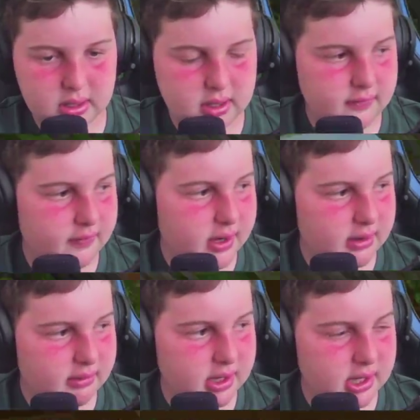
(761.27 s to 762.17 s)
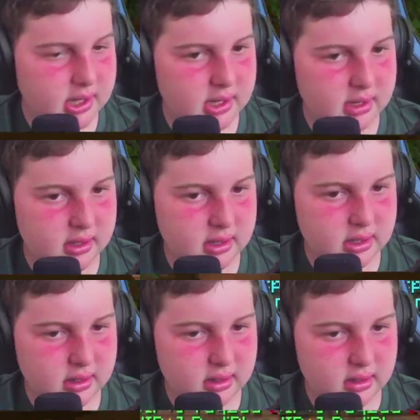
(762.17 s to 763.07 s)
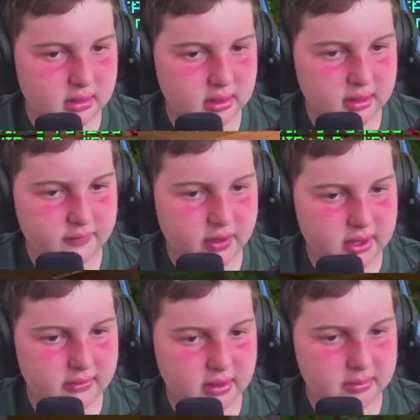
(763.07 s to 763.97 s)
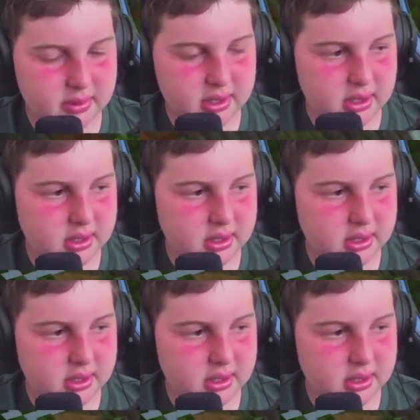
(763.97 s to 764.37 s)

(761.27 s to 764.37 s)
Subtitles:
finally, not finally, but